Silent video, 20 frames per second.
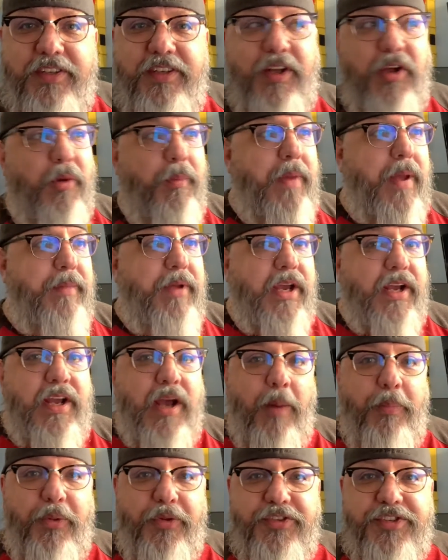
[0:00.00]
maybe a
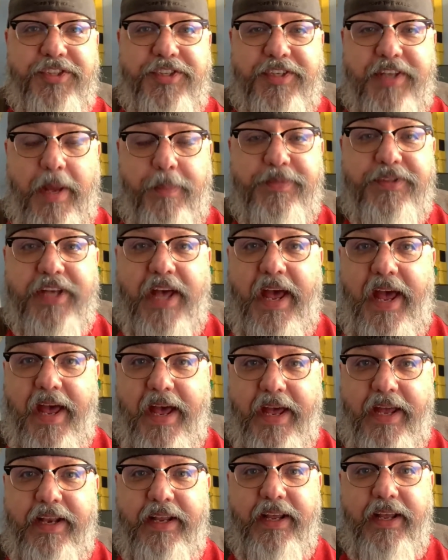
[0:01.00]
couple steps
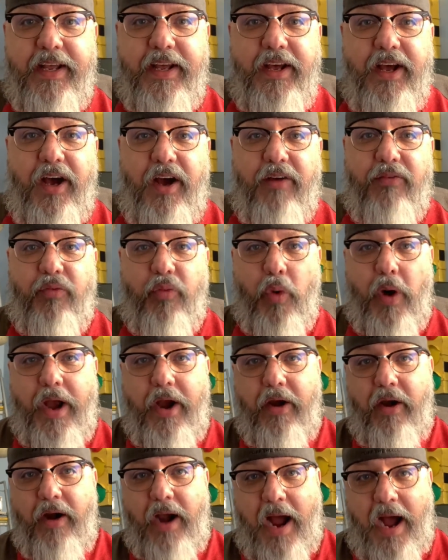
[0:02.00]
ahead of
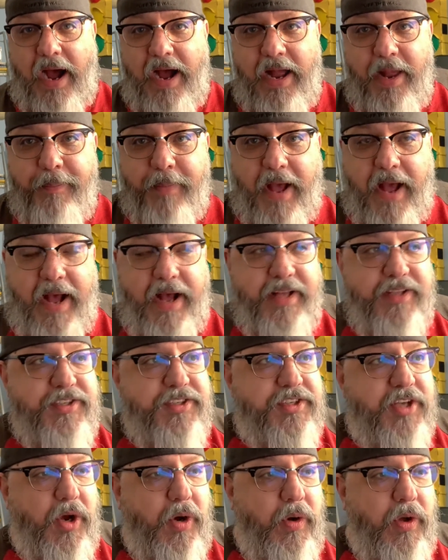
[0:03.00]
where I'm at.
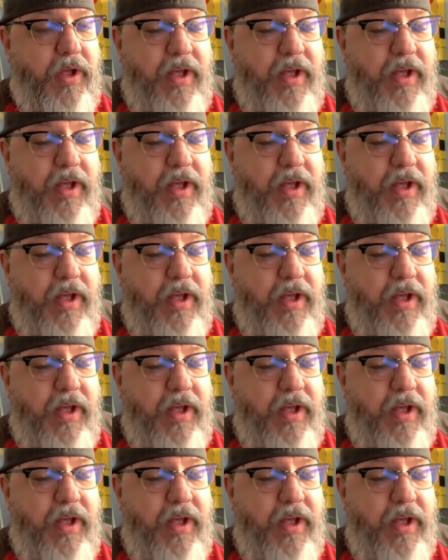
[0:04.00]
So